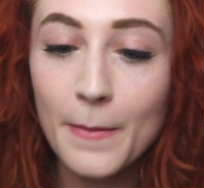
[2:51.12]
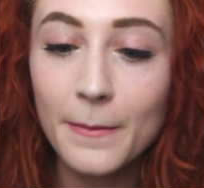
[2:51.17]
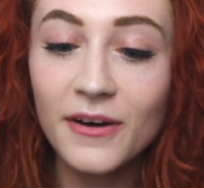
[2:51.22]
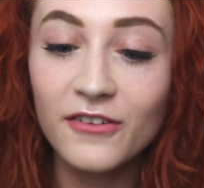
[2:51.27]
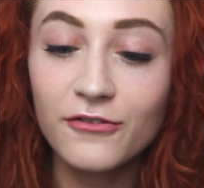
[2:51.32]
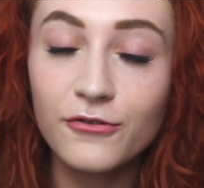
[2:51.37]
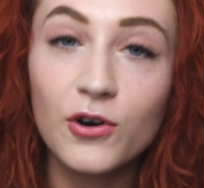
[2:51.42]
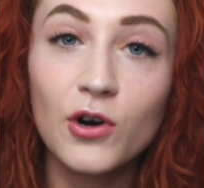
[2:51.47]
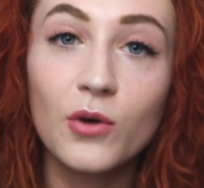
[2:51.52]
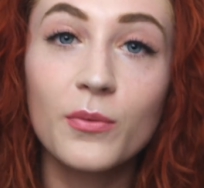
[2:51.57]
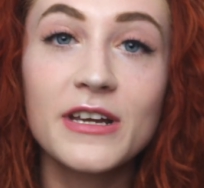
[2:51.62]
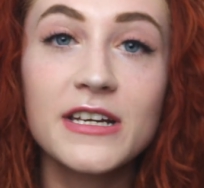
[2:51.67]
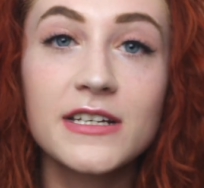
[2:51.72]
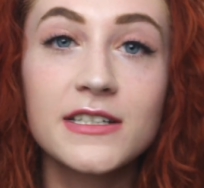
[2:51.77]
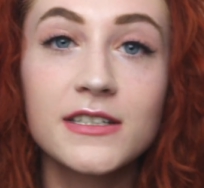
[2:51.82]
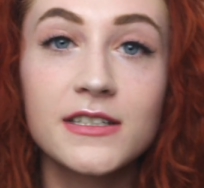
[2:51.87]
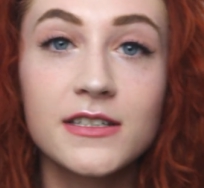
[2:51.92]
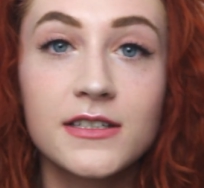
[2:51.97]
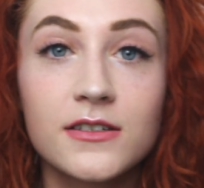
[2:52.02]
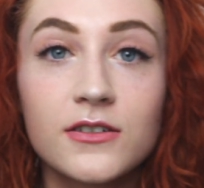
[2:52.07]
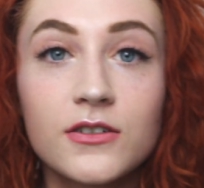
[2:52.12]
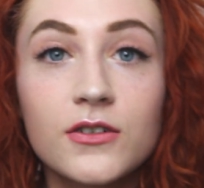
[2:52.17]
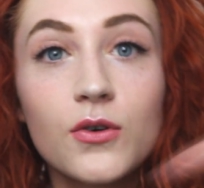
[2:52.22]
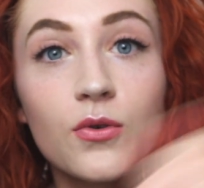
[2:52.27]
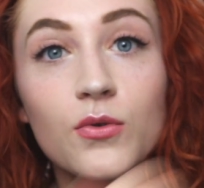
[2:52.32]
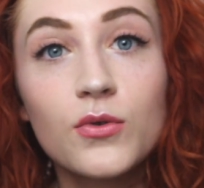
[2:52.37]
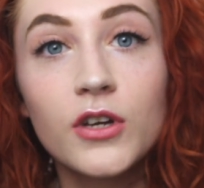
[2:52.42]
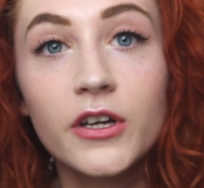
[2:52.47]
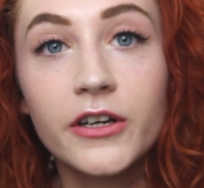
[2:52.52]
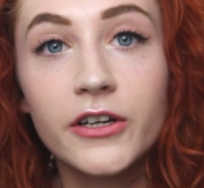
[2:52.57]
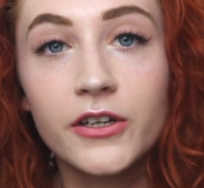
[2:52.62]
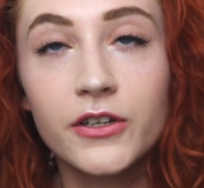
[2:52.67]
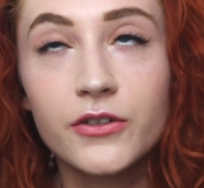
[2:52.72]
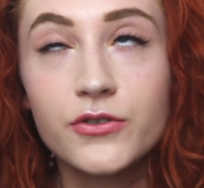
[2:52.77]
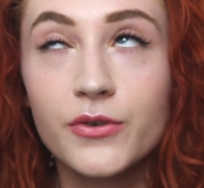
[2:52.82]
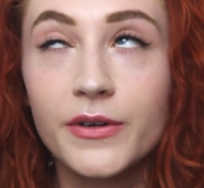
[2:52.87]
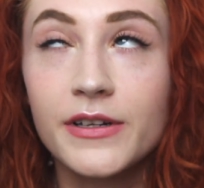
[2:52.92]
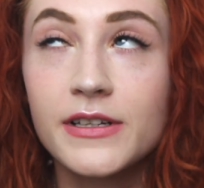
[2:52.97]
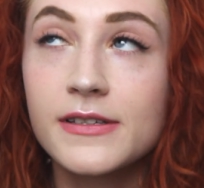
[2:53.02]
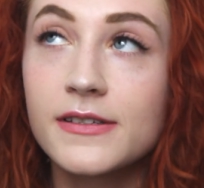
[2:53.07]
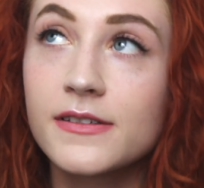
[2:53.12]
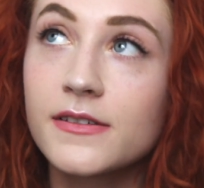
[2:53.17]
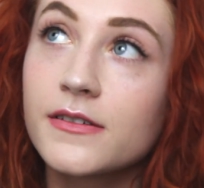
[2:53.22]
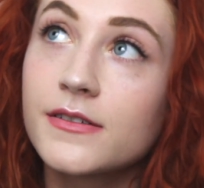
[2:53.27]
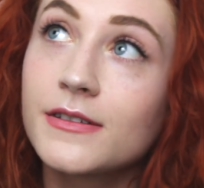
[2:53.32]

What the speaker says: before we go look at your joints.